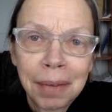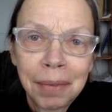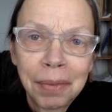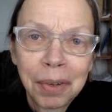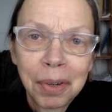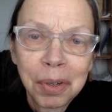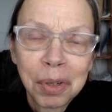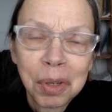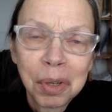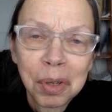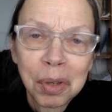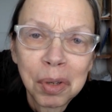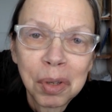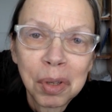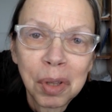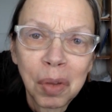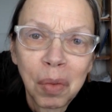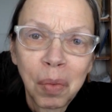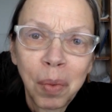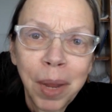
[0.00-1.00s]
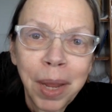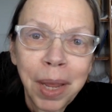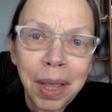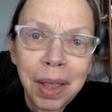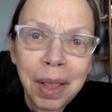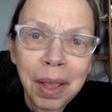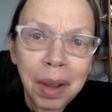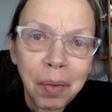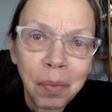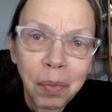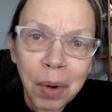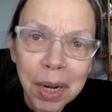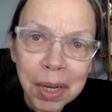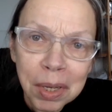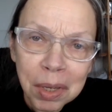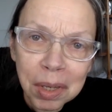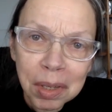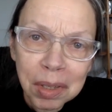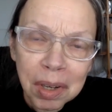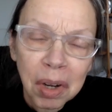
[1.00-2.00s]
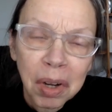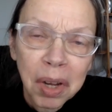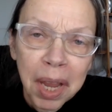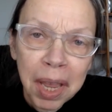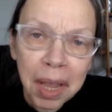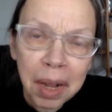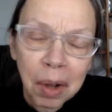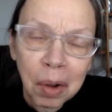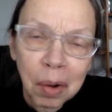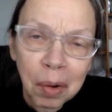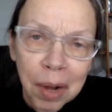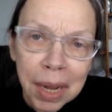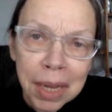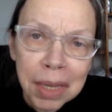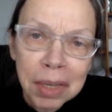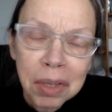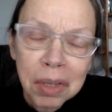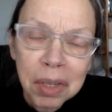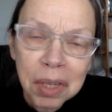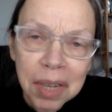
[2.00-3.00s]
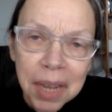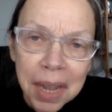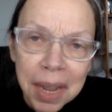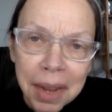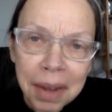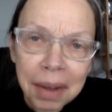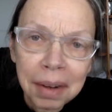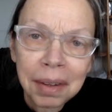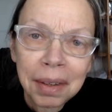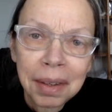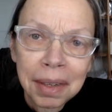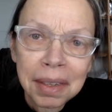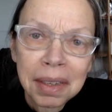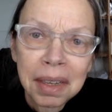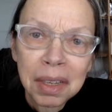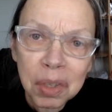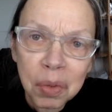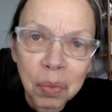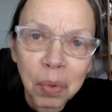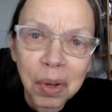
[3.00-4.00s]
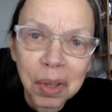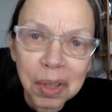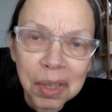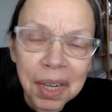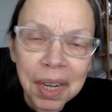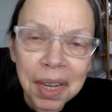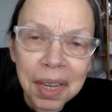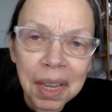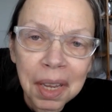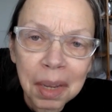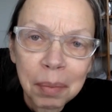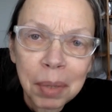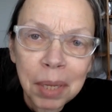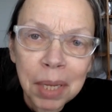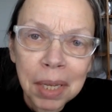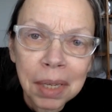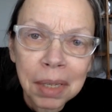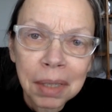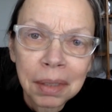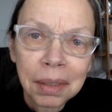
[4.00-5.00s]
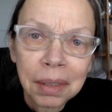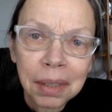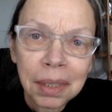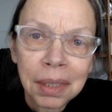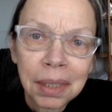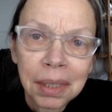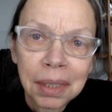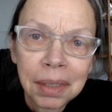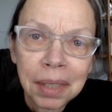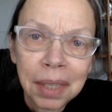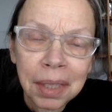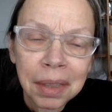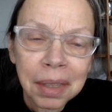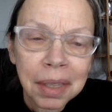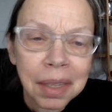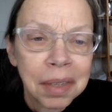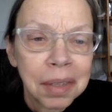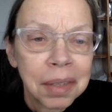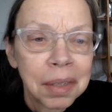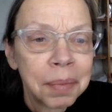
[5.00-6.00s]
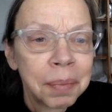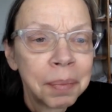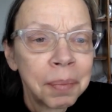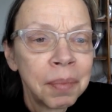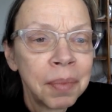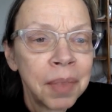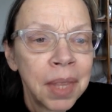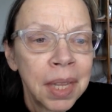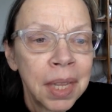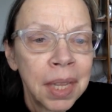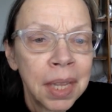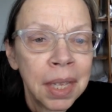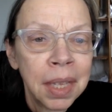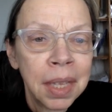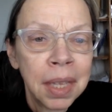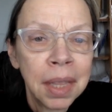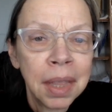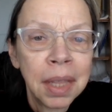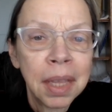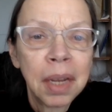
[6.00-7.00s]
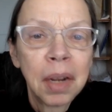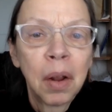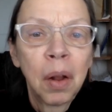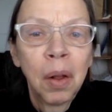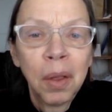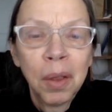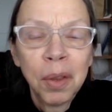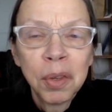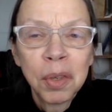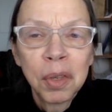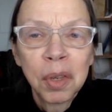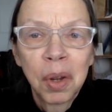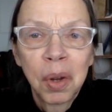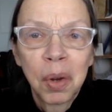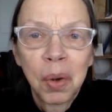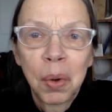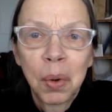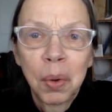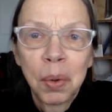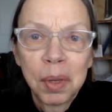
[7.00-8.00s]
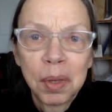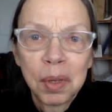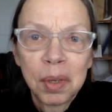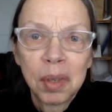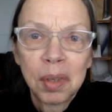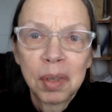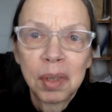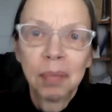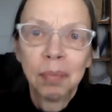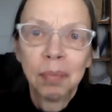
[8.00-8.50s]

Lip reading: versus the way that races are categorized today. It's worth taking a peek at this. Then also, this is